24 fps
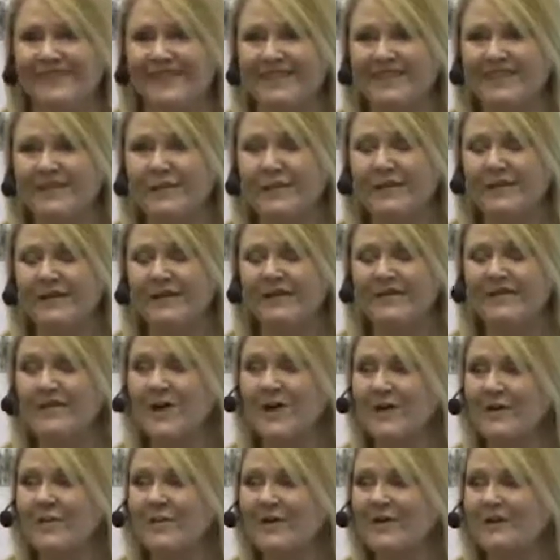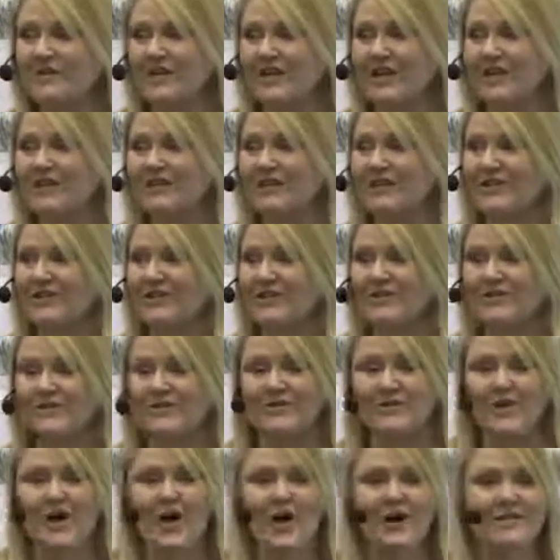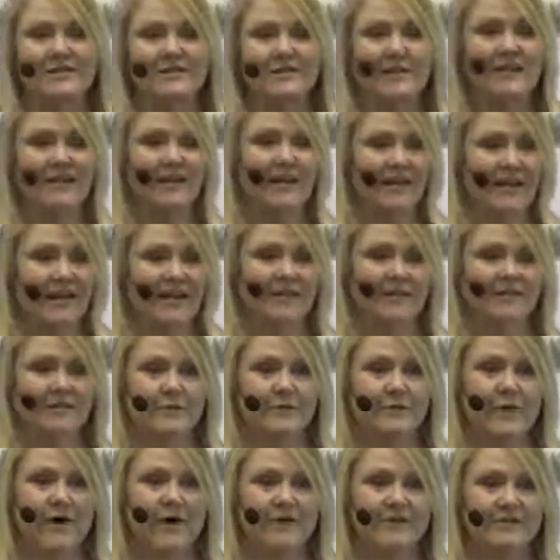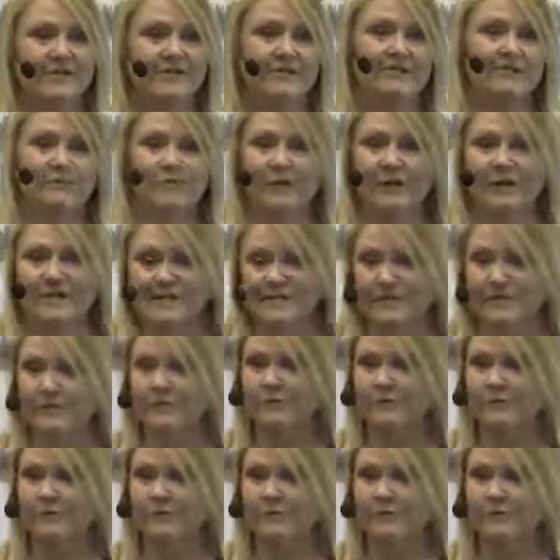So we're going to talk about changing those thoughts into positive ways to